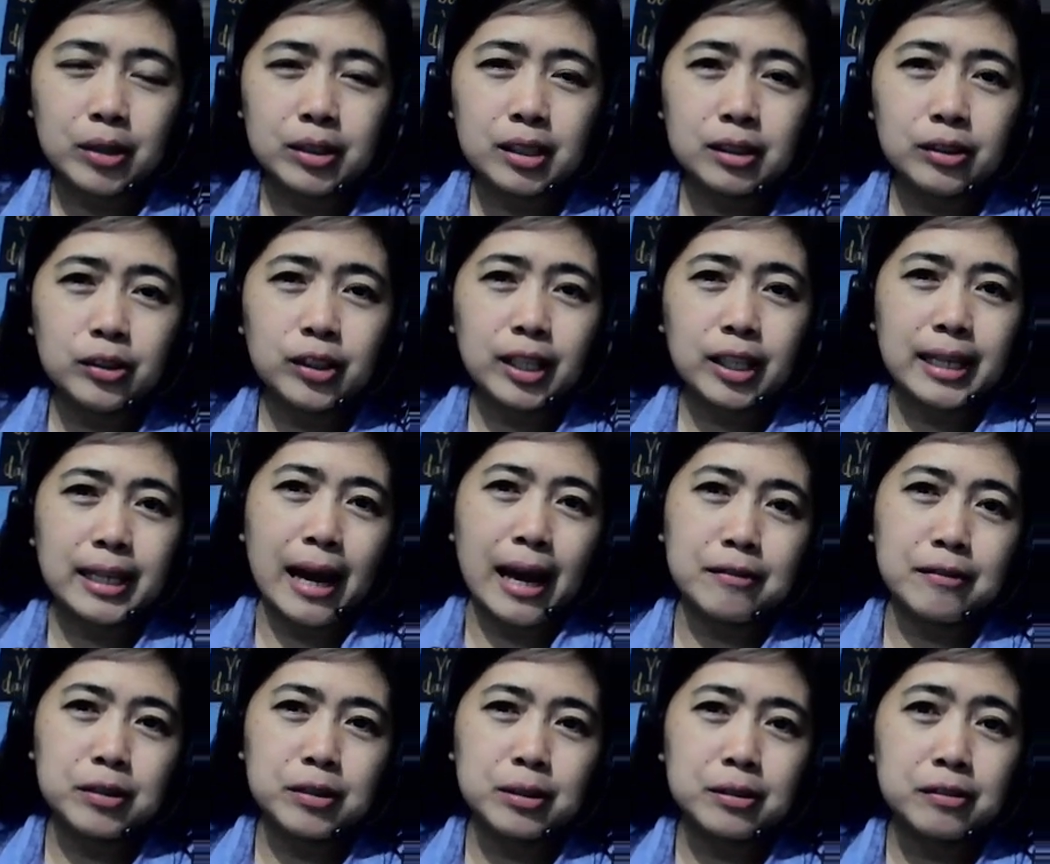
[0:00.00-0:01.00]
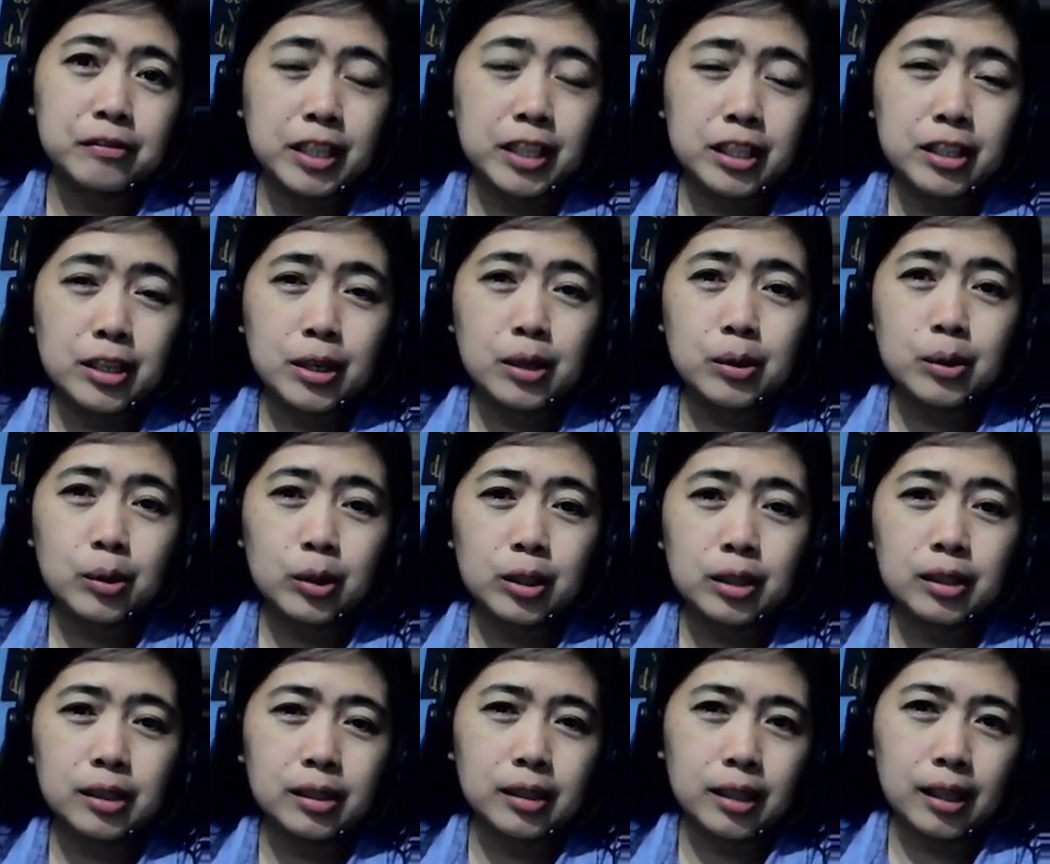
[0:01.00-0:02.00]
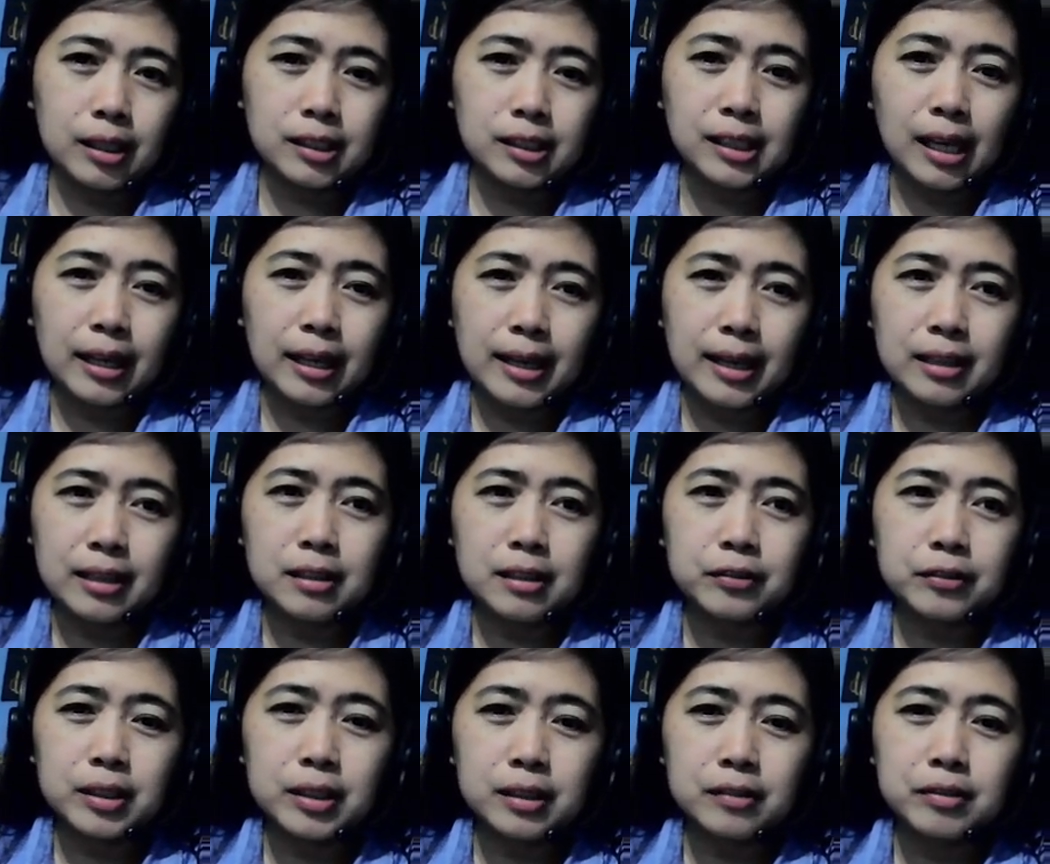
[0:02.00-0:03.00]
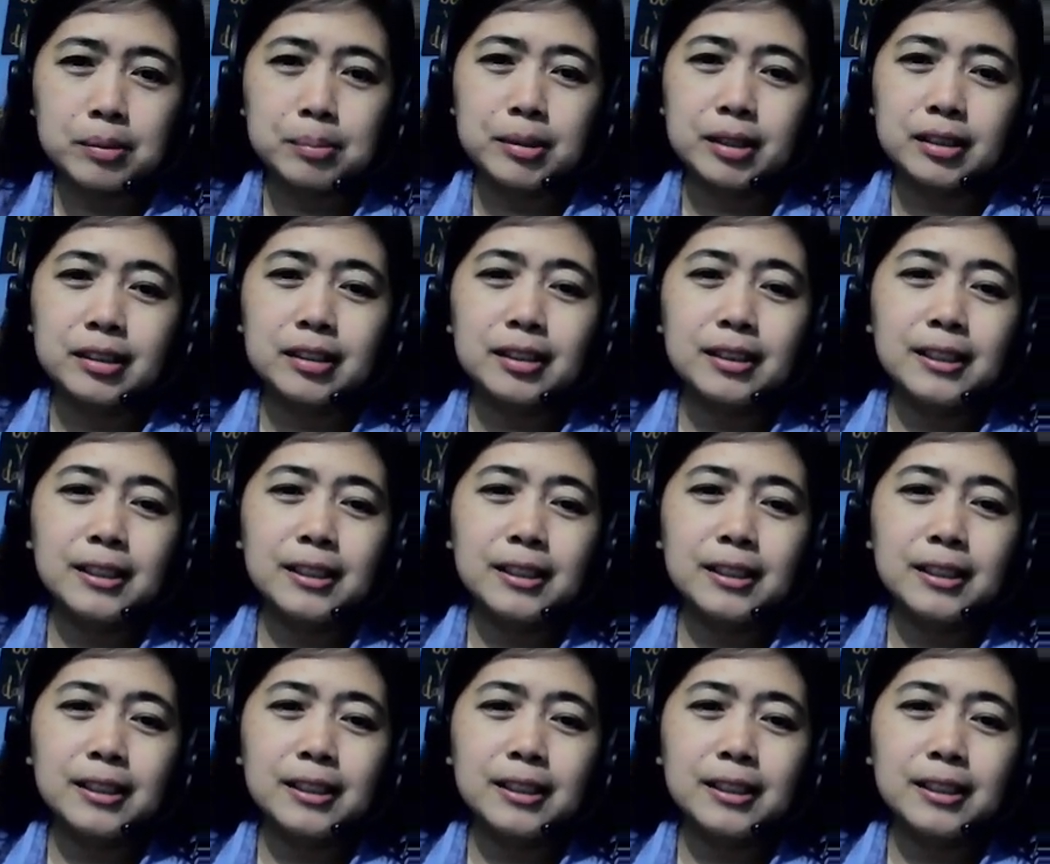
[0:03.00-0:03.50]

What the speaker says: You can have your video or yes, again in front of a mirror.